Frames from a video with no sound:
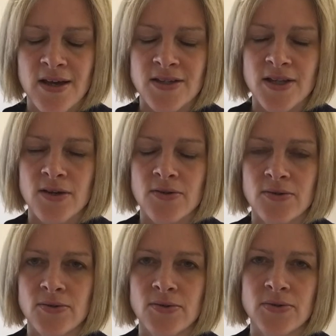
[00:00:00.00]

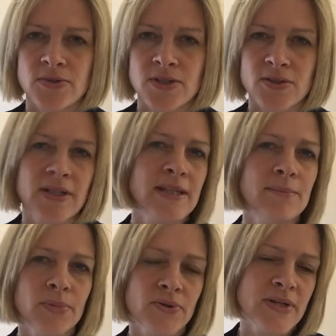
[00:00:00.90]
So just looking at the
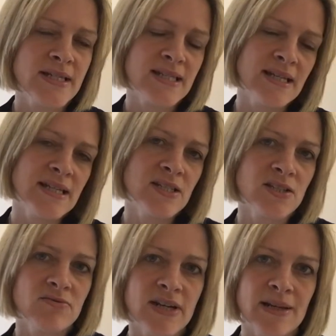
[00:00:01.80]
employees is
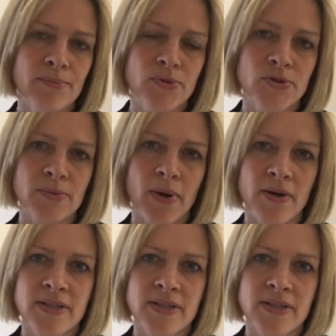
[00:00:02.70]
just a really important part,